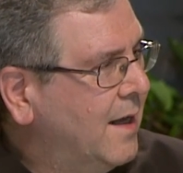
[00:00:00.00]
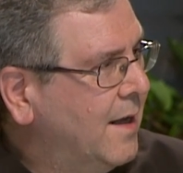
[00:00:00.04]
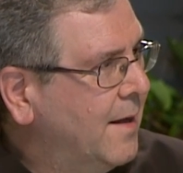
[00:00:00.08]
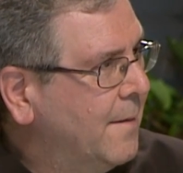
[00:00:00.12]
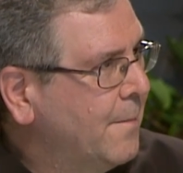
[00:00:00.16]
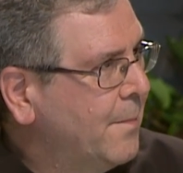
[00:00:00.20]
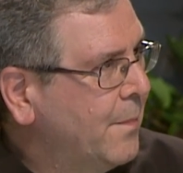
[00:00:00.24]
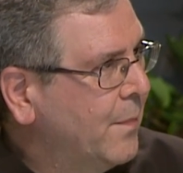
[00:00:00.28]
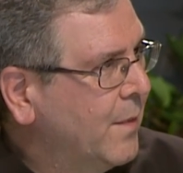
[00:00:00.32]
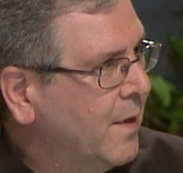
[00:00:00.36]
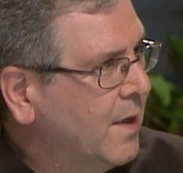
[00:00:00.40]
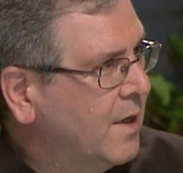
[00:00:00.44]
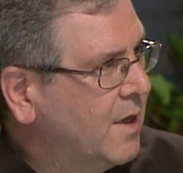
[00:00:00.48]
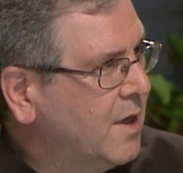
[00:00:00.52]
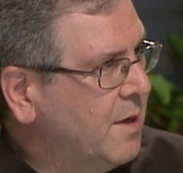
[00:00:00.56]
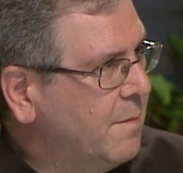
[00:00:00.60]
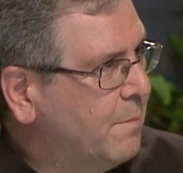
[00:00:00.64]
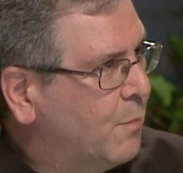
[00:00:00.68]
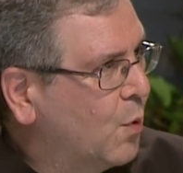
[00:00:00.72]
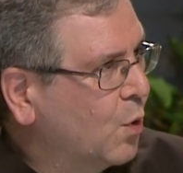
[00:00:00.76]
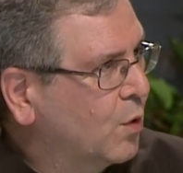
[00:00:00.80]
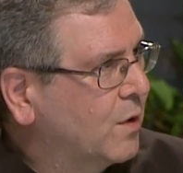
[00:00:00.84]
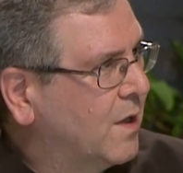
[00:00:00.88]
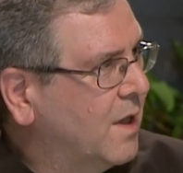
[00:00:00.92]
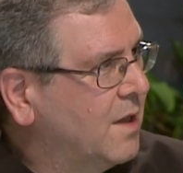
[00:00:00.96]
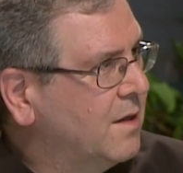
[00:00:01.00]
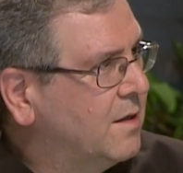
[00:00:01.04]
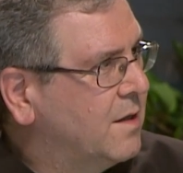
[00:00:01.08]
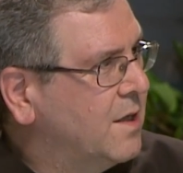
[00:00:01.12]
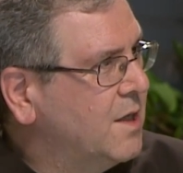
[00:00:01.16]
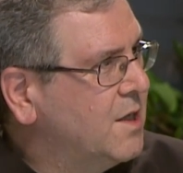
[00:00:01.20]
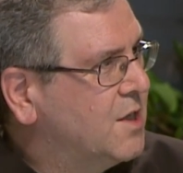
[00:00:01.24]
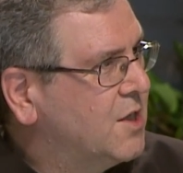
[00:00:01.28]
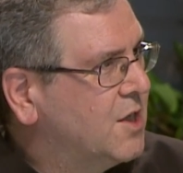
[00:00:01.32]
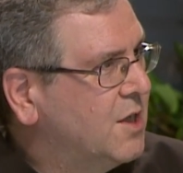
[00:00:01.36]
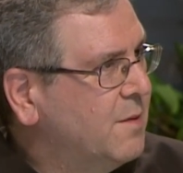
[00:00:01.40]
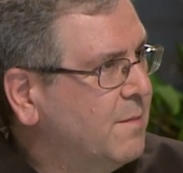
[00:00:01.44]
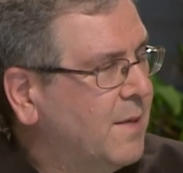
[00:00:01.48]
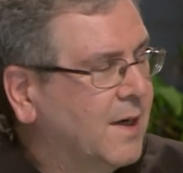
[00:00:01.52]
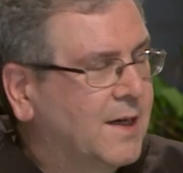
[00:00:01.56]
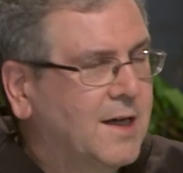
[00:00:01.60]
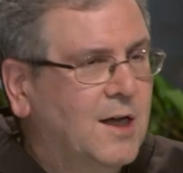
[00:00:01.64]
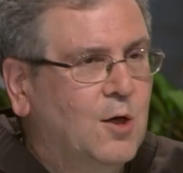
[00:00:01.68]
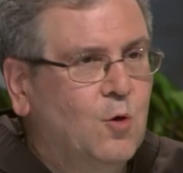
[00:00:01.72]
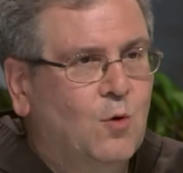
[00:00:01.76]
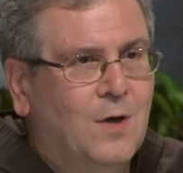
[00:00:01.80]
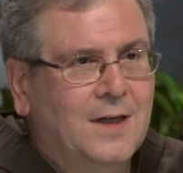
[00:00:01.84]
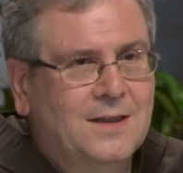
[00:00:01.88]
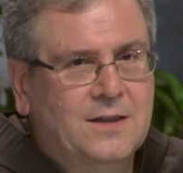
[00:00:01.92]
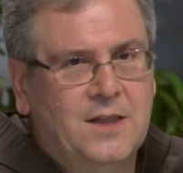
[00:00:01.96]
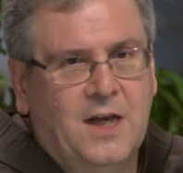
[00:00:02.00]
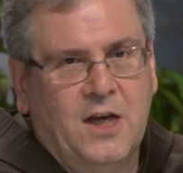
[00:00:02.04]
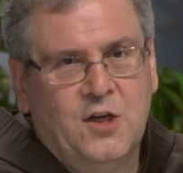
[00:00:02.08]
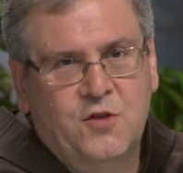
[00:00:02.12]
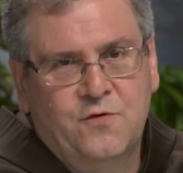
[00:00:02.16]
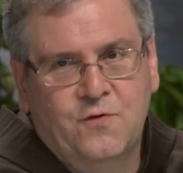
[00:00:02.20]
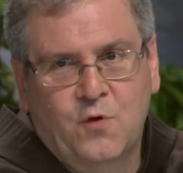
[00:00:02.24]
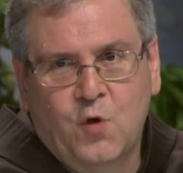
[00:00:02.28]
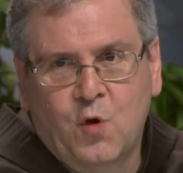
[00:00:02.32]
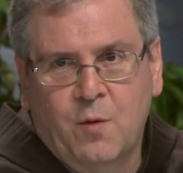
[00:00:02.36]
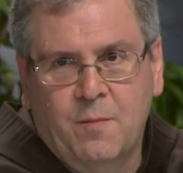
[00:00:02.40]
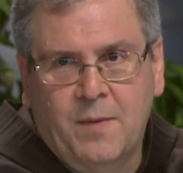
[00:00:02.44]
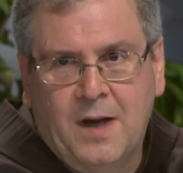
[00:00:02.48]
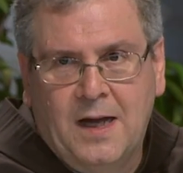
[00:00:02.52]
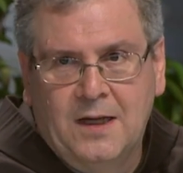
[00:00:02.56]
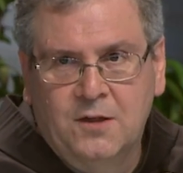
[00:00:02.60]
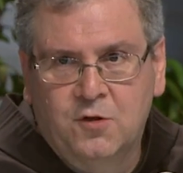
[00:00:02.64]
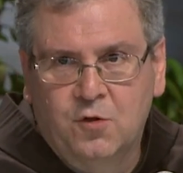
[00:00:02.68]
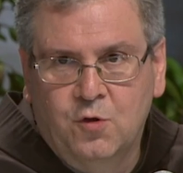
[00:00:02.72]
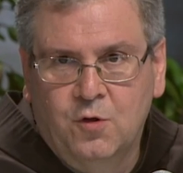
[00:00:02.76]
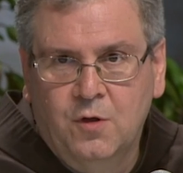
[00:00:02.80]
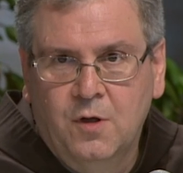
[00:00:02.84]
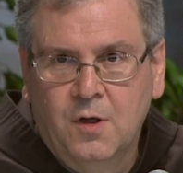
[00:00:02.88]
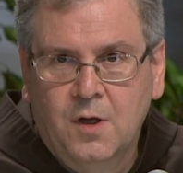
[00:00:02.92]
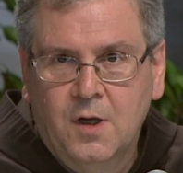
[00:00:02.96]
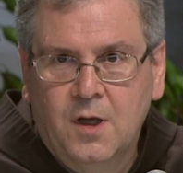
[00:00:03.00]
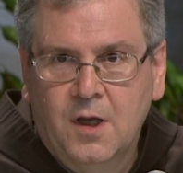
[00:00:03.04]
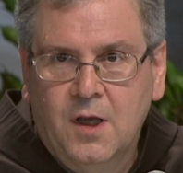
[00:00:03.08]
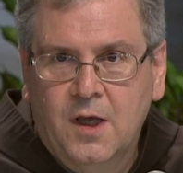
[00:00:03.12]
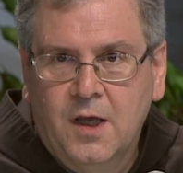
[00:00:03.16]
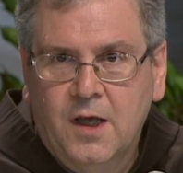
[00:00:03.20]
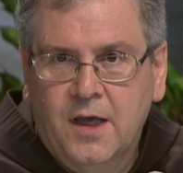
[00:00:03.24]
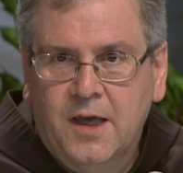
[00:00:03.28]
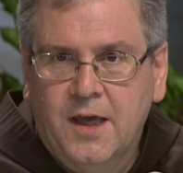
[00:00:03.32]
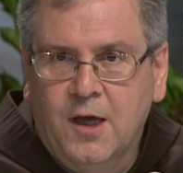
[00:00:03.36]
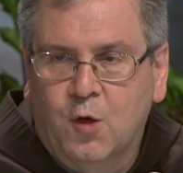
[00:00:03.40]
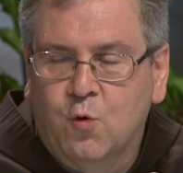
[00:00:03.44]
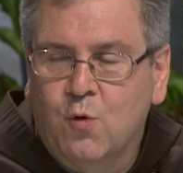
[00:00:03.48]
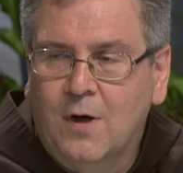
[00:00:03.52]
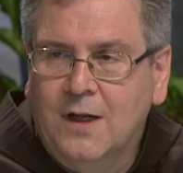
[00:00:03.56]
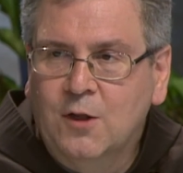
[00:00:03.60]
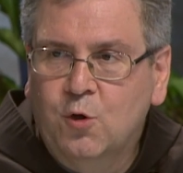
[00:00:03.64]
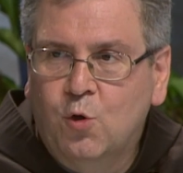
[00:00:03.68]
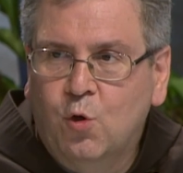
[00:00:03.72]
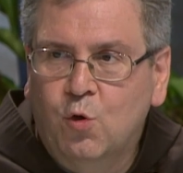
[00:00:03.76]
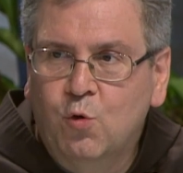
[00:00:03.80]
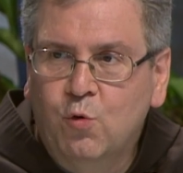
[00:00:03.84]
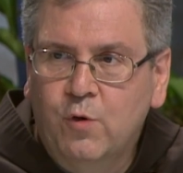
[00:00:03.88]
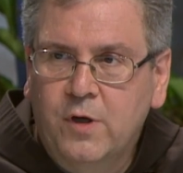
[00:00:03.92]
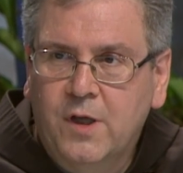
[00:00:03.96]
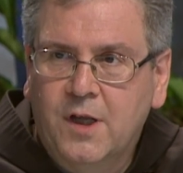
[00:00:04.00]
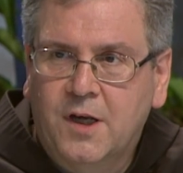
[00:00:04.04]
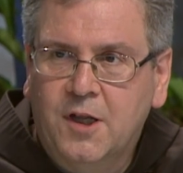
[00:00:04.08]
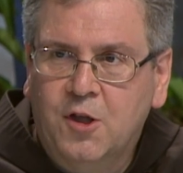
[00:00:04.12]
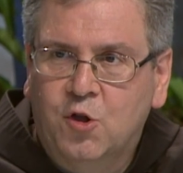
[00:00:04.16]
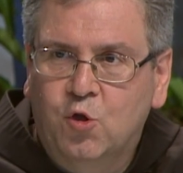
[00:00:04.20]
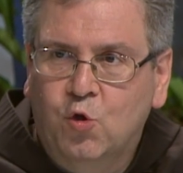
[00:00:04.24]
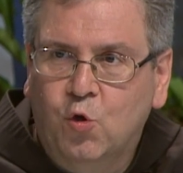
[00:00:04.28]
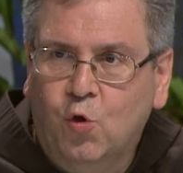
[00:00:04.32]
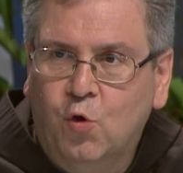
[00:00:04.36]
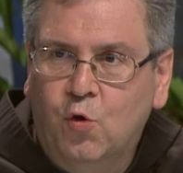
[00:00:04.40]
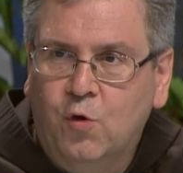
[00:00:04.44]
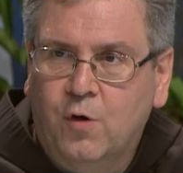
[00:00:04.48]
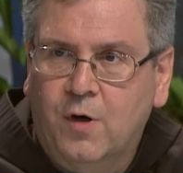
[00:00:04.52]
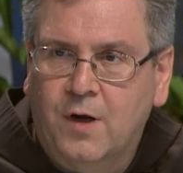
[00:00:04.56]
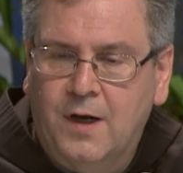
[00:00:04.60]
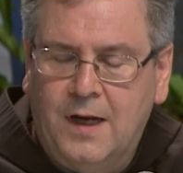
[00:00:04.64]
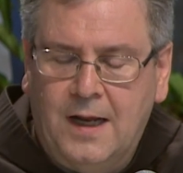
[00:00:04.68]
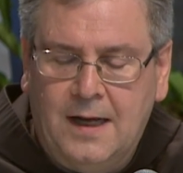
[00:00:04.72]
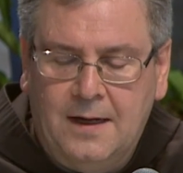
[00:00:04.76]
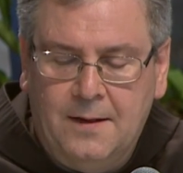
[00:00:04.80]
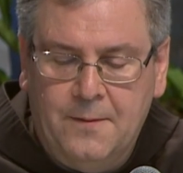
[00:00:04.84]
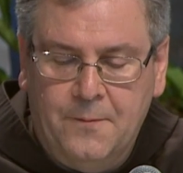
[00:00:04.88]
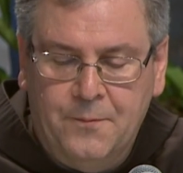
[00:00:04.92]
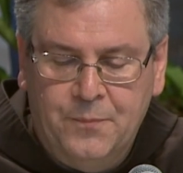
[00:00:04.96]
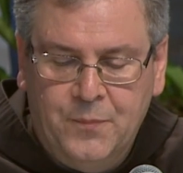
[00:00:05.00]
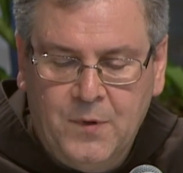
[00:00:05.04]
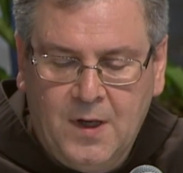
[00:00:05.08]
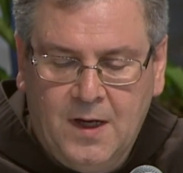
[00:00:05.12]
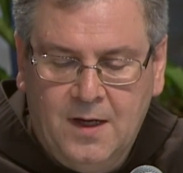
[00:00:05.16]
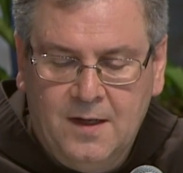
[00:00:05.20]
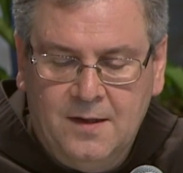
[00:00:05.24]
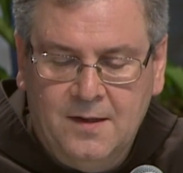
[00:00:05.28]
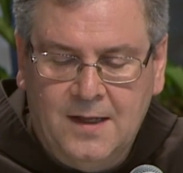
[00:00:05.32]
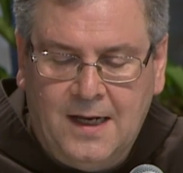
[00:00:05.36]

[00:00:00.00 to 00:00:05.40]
This was extremely important for Saint Francis, and this tra transformed him.